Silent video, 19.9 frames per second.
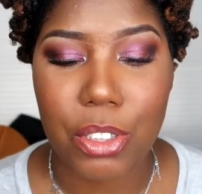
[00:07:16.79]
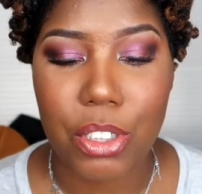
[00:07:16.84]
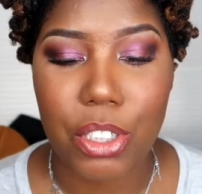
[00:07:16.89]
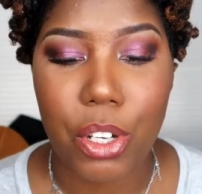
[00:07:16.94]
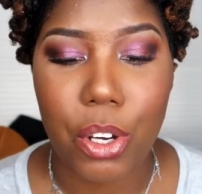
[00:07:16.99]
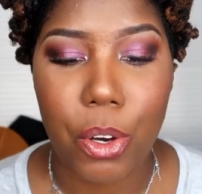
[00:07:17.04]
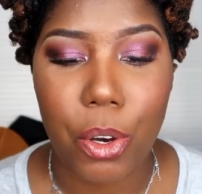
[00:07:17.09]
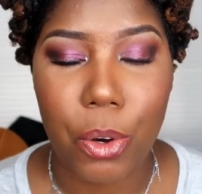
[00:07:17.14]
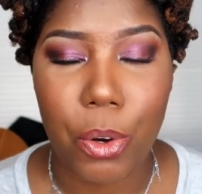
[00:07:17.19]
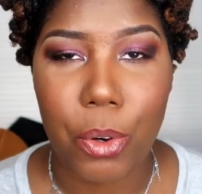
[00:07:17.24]

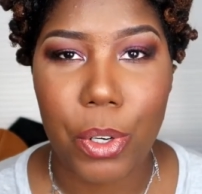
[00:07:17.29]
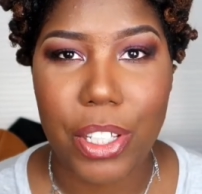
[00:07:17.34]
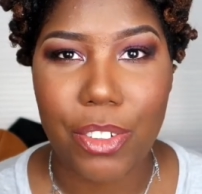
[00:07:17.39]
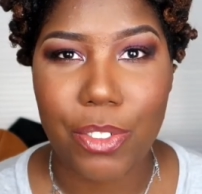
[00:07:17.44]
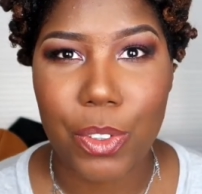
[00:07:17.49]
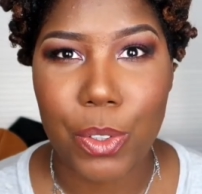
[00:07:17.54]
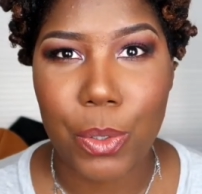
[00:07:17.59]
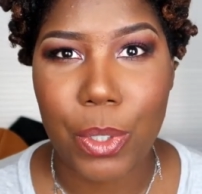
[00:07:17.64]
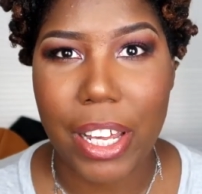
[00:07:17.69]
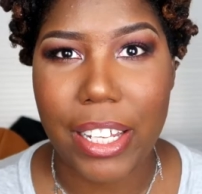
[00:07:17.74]
So
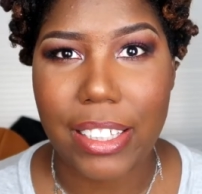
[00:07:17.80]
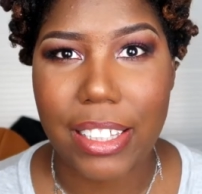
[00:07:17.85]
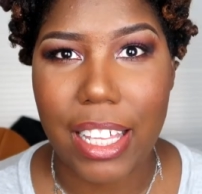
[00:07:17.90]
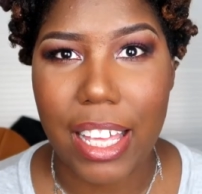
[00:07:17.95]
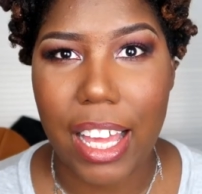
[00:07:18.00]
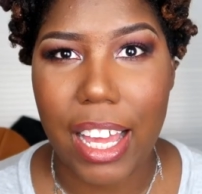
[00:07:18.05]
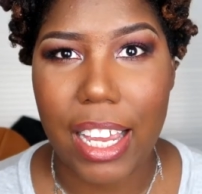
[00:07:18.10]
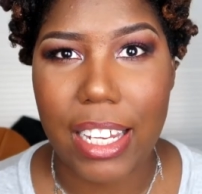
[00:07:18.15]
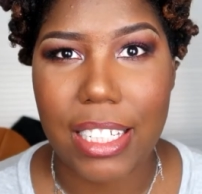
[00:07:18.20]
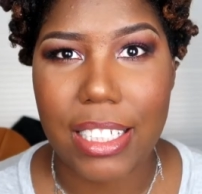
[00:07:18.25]
if you like
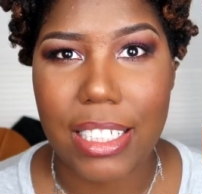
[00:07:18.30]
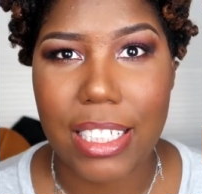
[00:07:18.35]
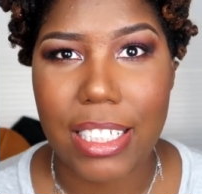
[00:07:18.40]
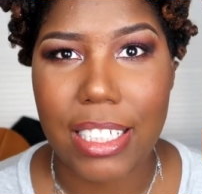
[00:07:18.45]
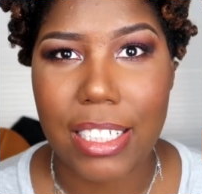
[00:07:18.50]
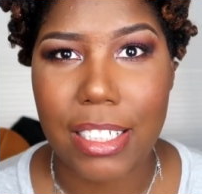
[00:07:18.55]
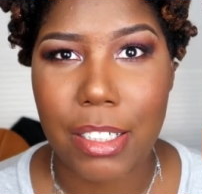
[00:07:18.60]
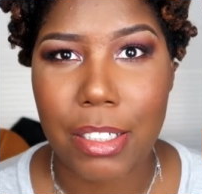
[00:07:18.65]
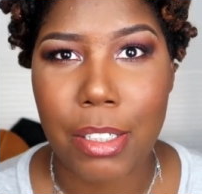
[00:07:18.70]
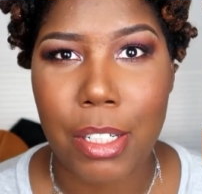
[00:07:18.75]
that
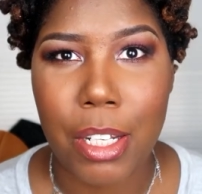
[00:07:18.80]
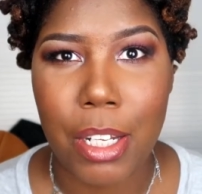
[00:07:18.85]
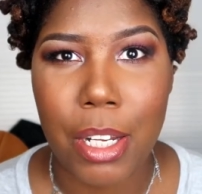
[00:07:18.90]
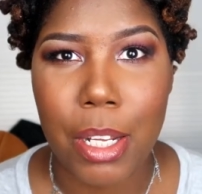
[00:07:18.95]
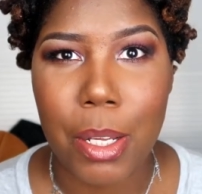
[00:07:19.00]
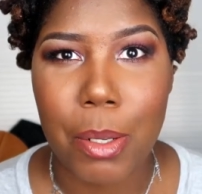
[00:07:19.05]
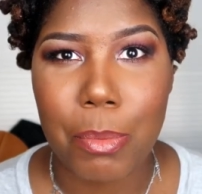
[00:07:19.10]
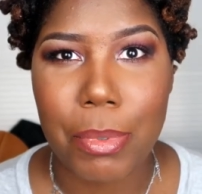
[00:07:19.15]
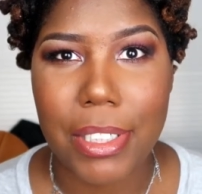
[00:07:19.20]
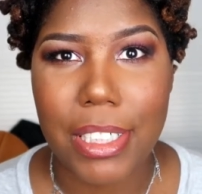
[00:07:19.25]
idea,
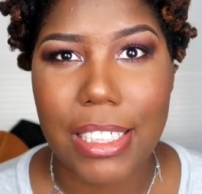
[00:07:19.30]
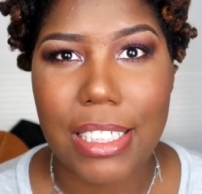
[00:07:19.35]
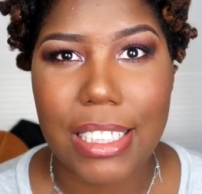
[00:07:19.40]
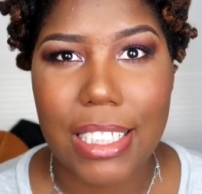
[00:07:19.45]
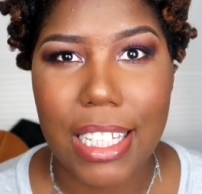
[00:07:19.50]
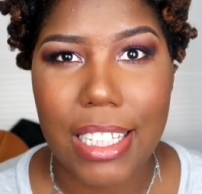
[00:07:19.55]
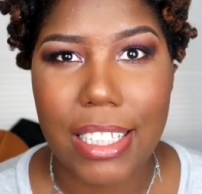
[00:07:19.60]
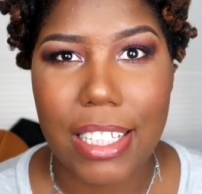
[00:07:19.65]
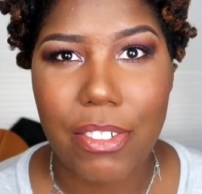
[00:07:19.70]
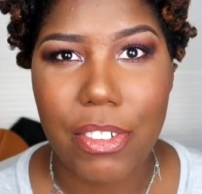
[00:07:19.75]
please
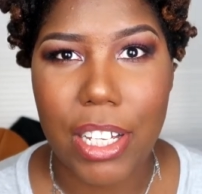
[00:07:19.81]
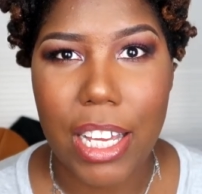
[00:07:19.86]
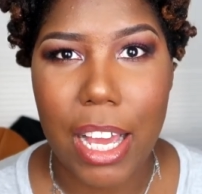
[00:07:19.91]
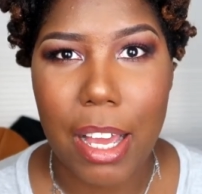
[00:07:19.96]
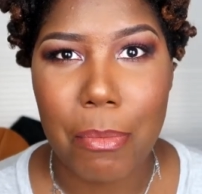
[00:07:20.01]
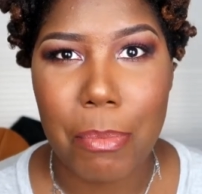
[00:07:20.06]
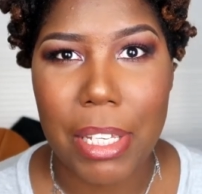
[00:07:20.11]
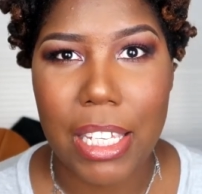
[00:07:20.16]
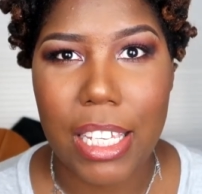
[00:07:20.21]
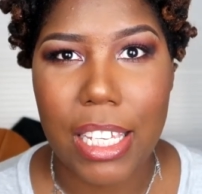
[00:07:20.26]
leave a
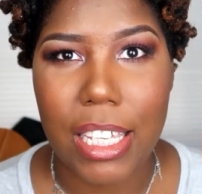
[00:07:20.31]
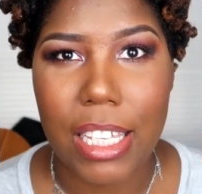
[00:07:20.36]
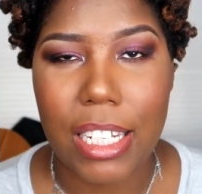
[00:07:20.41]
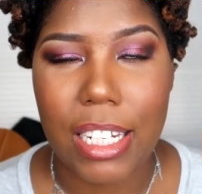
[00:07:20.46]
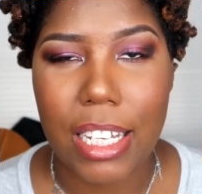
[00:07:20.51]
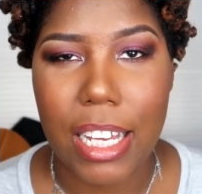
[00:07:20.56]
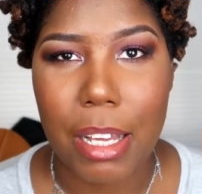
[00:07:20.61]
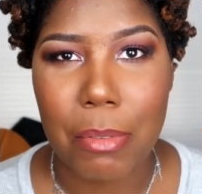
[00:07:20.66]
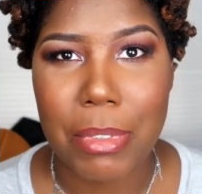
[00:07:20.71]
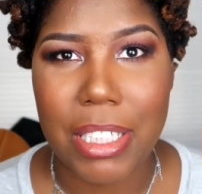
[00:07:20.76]
comment in
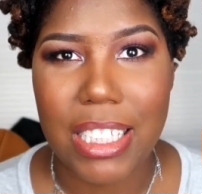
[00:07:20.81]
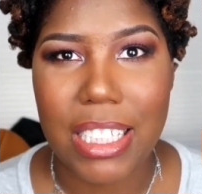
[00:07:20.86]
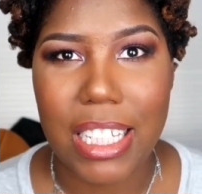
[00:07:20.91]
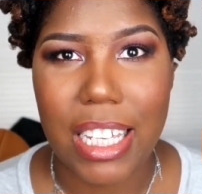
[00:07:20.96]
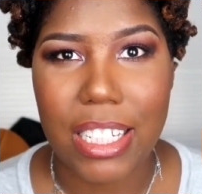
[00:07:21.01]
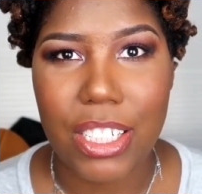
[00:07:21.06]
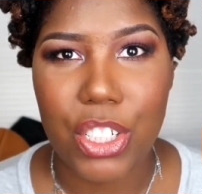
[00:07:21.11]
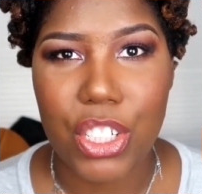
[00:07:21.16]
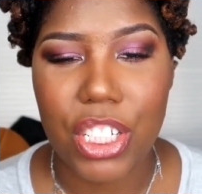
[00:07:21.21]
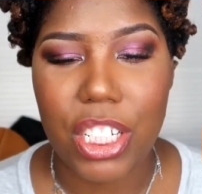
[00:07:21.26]
the comment
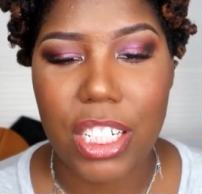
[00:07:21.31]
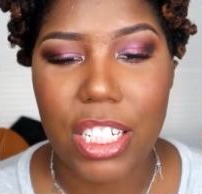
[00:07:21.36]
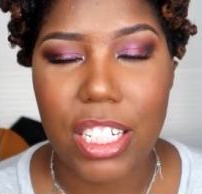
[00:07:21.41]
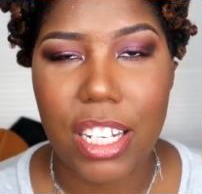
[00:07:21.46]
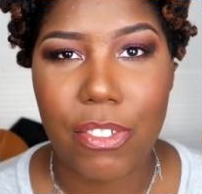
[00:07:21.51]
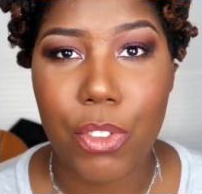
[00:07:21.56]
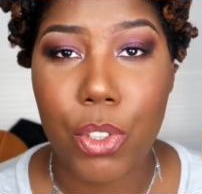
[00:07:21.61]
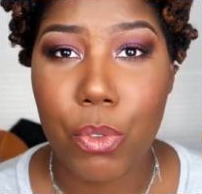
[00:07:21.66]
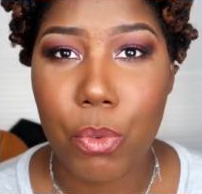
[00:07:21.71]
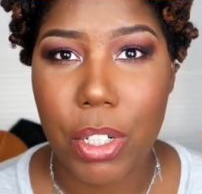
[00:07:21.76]
section
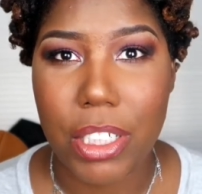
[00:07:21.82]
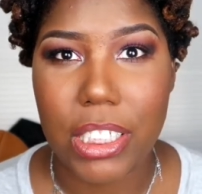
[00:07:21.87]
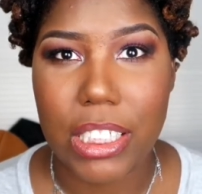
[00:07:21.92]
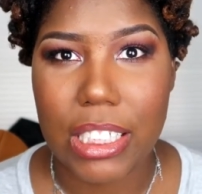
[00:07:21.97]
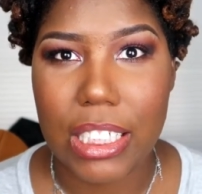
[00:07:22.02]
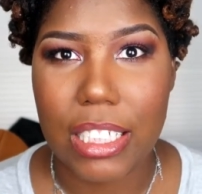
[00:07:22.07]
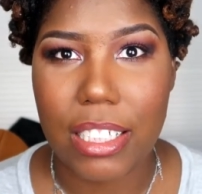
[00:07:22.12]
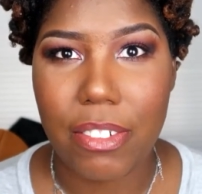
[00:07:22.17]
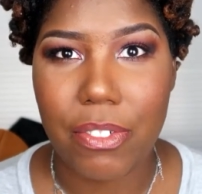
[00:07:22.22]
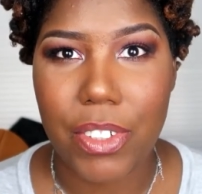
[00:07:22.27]
if you want
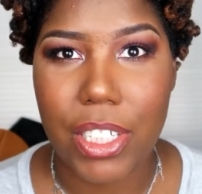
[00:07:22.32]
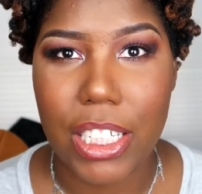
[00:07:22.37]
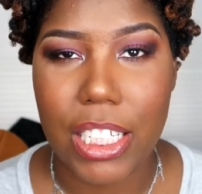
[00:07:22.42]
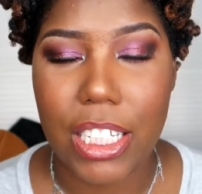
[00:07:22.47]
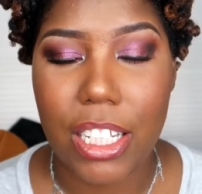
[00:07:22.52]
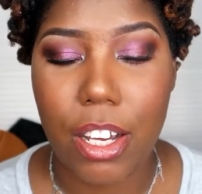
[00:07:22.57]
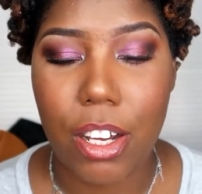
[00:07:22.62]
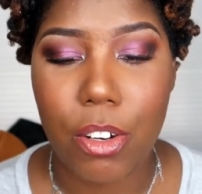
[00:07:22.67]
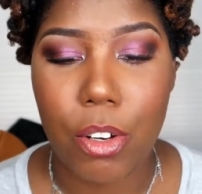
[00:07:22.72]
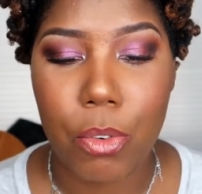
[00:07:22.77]
to see a
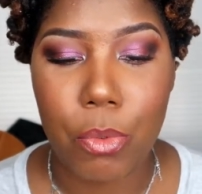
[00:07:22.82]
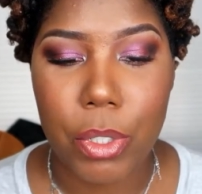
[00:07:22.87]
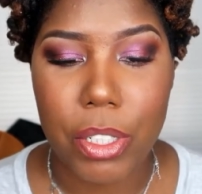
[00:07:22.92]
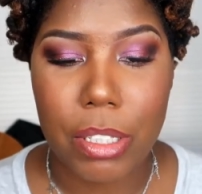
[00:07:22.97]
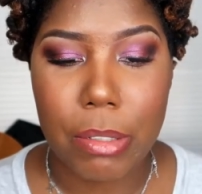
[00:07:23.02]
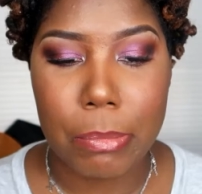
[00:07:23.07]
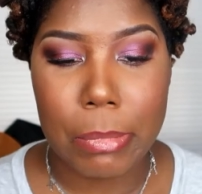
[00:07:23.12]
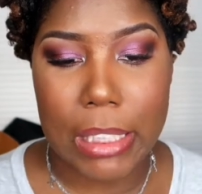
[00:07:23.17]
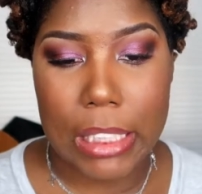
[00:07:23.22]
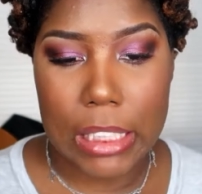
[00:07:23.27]
video
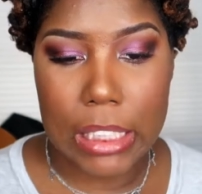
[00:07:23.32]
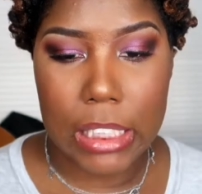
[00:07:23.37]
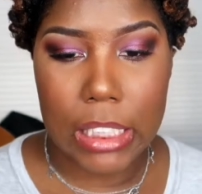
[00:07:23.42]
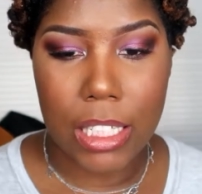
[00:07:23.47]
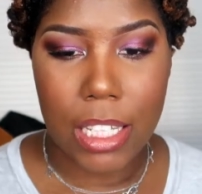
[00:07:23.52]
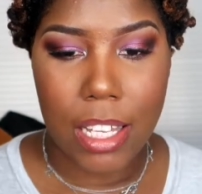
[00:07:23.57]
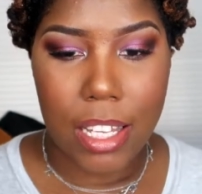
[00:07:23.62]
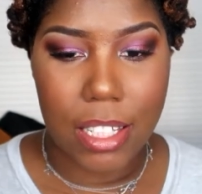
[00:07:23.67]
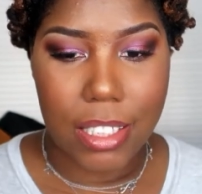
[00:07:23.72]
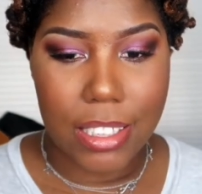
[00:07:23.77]
with
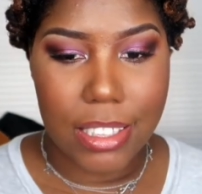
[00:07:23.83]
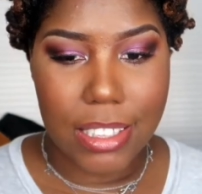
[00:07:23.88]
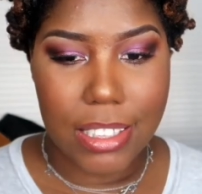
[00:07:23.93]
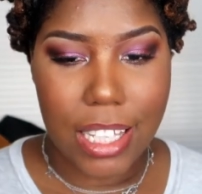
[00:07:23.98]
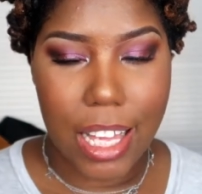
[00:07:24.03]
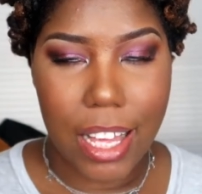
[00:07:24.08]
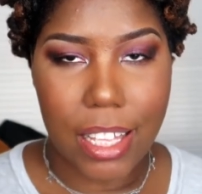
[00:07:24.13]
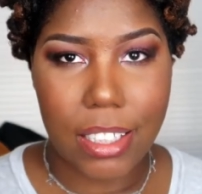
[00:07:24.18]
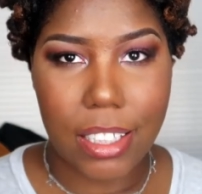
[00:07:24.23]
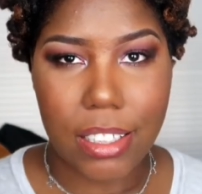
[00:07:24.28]
me
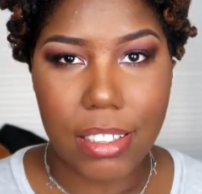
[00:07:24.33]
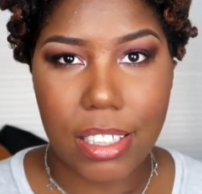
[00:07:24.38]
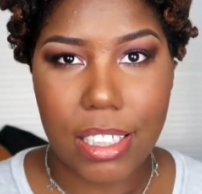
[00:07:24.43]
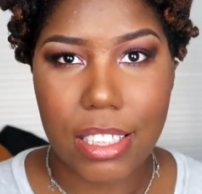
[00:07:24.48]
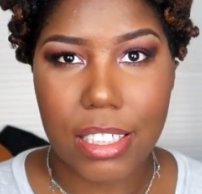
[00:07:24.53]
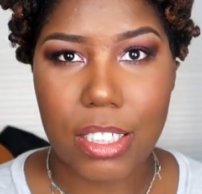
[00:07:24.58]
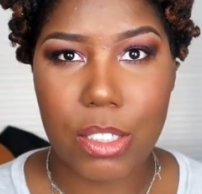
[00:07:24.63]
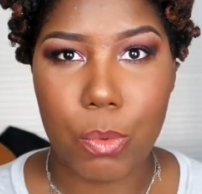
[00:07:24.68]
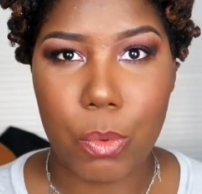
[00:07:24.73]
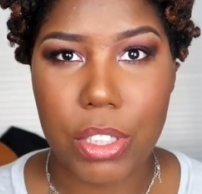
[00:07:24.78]
styling
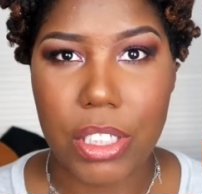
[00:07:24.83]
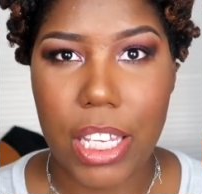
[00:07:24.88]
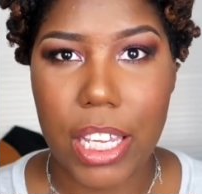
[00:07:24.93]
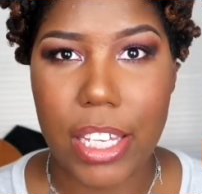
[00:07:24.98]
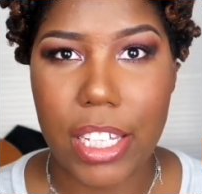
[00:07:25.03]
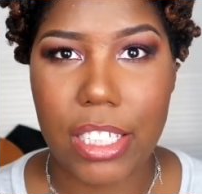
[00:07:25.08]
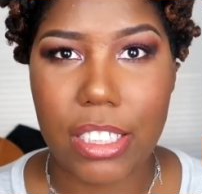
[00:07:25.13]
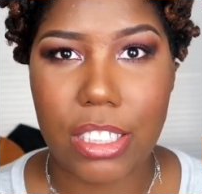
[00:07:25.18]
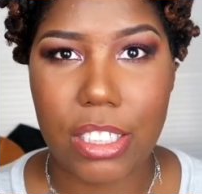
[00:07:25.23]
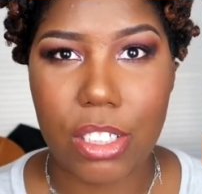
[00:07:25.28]
this with
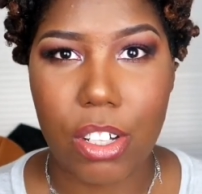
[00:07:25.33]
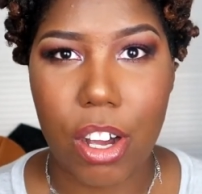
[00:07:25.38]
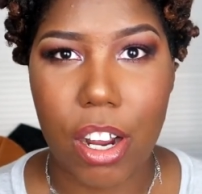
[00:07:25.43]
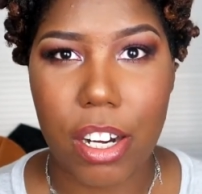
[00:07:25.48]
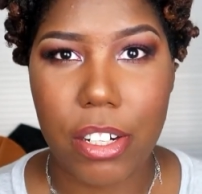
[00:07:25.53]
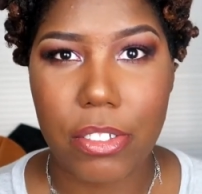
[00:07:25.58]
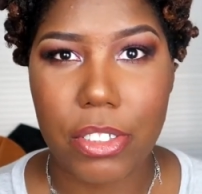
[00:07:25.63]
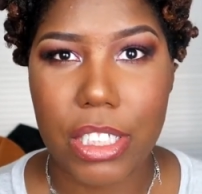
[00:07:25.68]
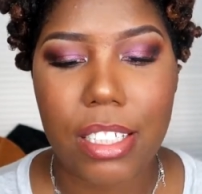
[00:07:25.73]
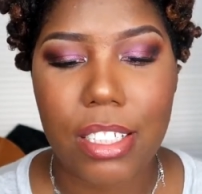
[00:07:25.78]
head
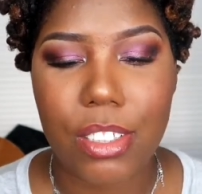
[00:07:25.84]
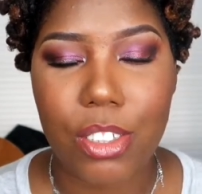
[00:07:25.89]
scarf.